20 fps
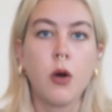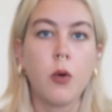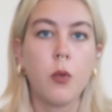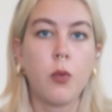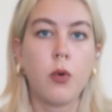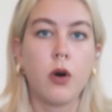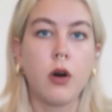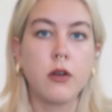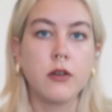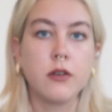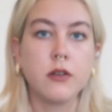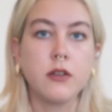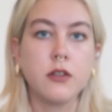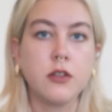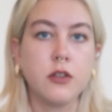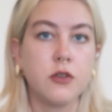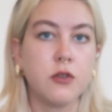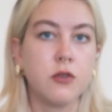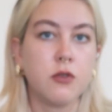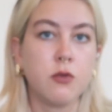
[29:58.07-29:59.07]
what
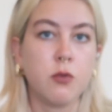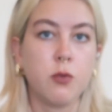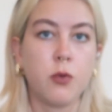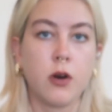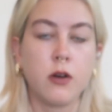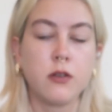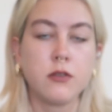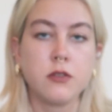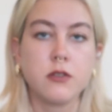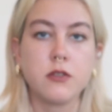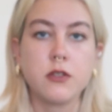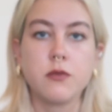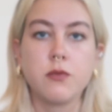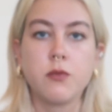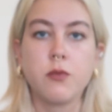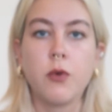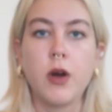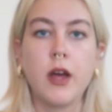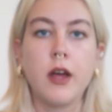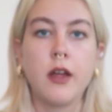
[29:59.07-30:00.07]
you want
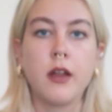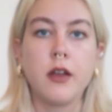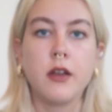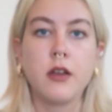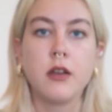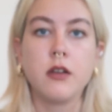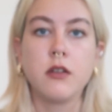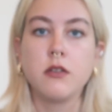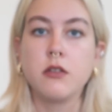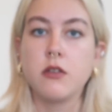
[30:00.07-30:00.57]
when